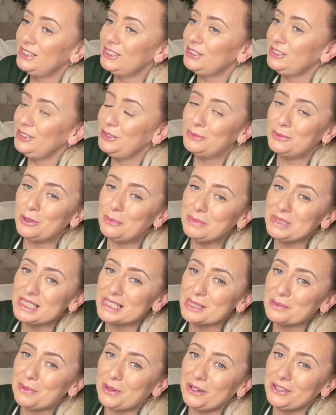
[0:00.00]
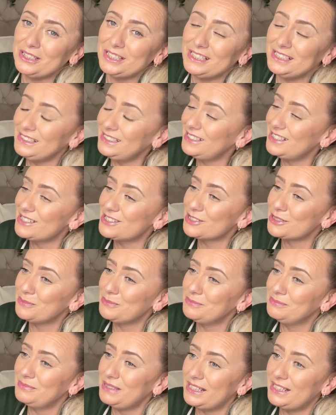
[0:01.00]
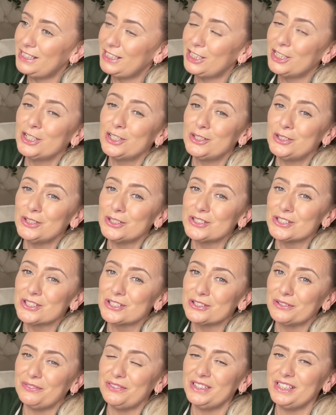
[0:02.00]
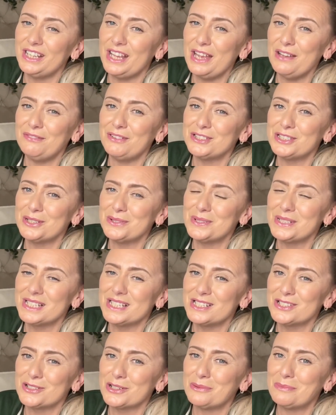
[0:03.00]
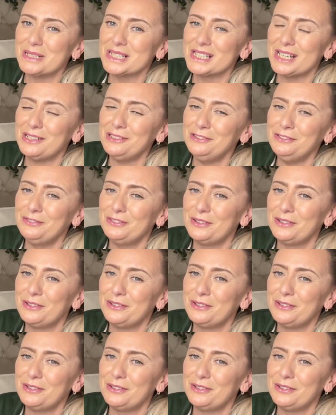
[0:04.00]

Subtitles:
You won't be disappointed. There's some good stuff in there, if I do say so myself.